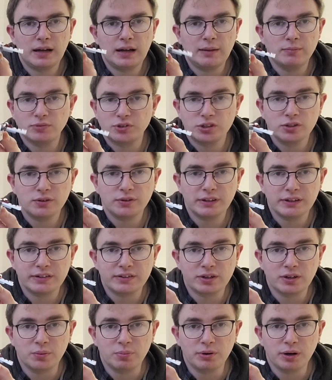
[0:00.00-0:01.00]
I'm sure that's
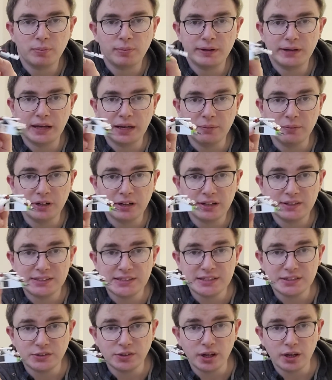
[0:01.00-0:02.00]
got a proper name, and I
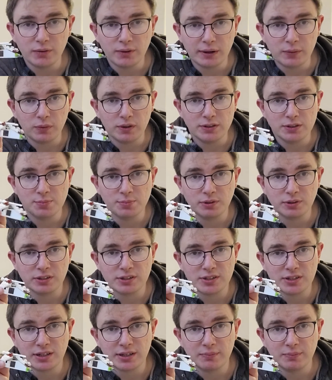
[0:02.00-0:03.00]
did know it once upon a
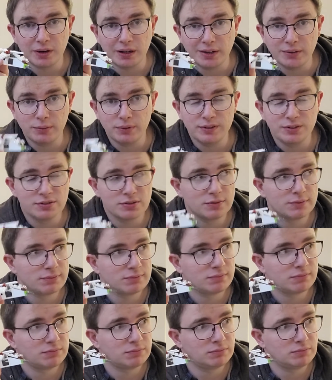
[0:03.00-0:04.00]
time. I was
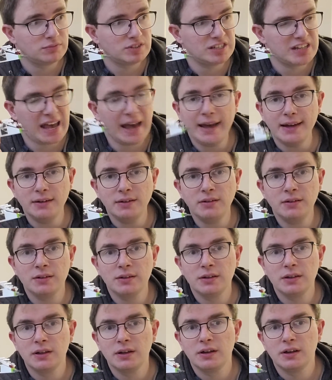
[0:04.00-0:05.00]
10
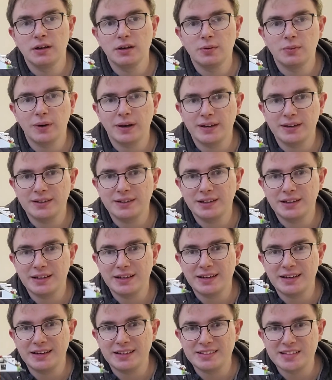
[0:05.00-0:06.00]
when
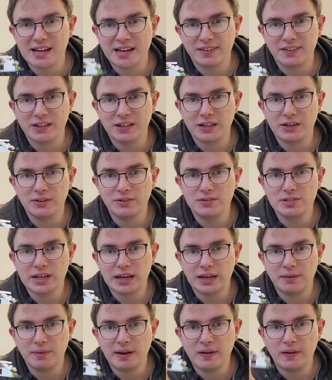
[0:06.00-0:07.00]
Attack of the Clones
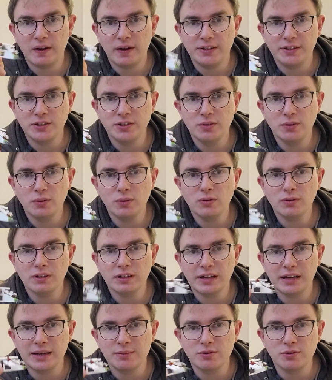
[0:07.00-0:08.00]
came out. I knew all the
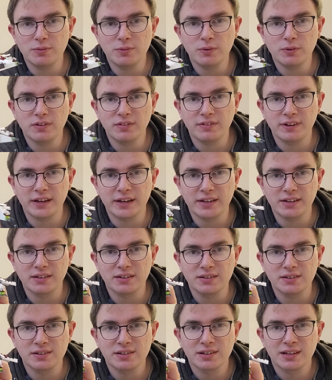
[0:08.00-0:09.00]
names of all the
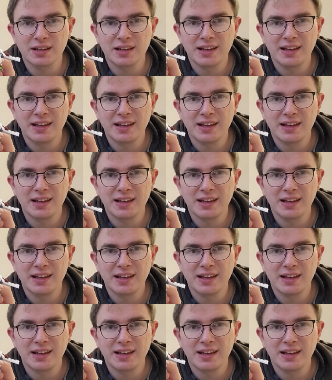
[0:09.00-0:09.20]
vehicles.